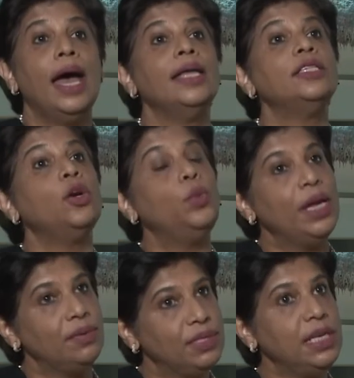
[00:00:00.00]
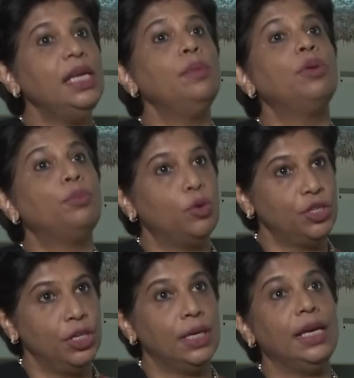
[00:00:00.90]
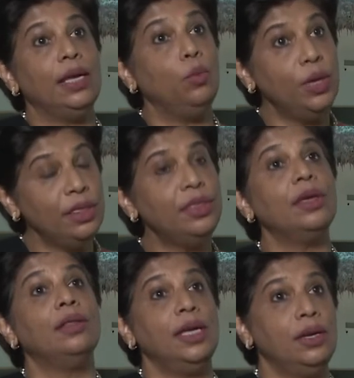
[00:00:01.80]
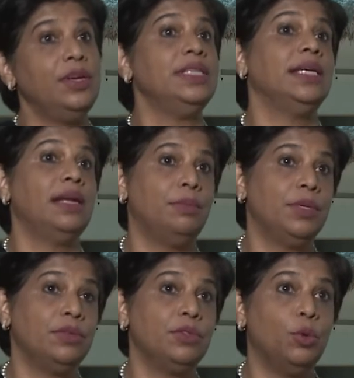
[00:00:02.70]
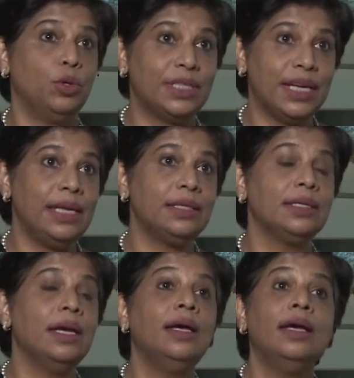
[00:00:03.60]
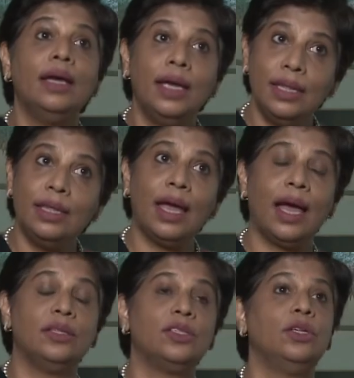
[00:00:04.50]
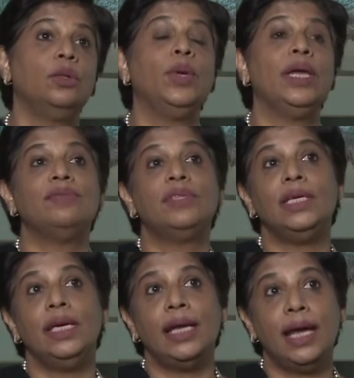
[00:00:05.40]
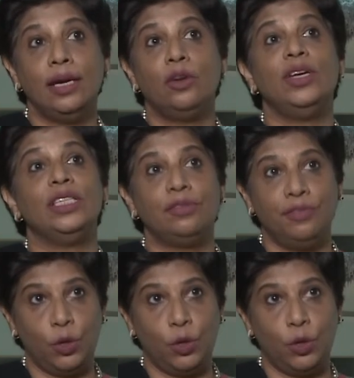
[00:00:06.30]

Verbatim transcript: And so we have seen proportionately with the increasing numbers of small states, in the Council, we have seen an increased